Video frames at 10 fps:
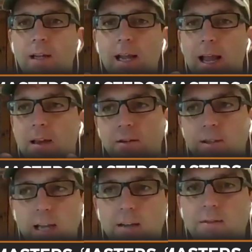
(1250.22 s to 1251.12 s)
and
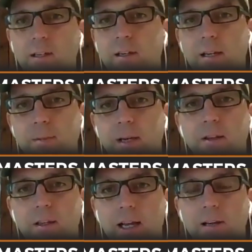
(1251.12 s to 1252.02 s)
texting and emailing the
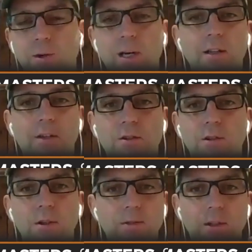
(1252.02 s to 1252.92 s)
client direct links to
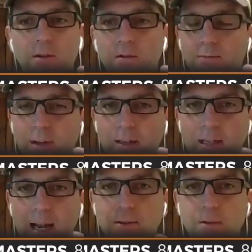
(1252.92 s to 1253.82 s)
your reviews.
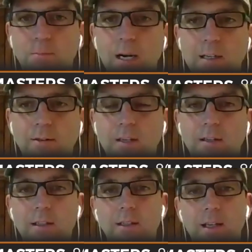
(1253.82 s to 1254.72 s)
Fantastic branded
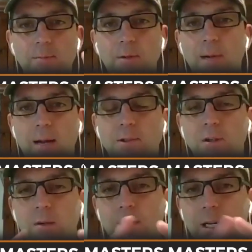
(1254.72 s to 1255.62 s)
signaling to help your map
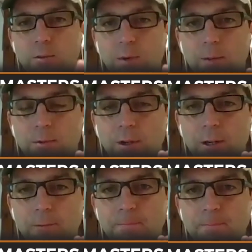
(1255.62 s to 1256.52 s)
show up in your website.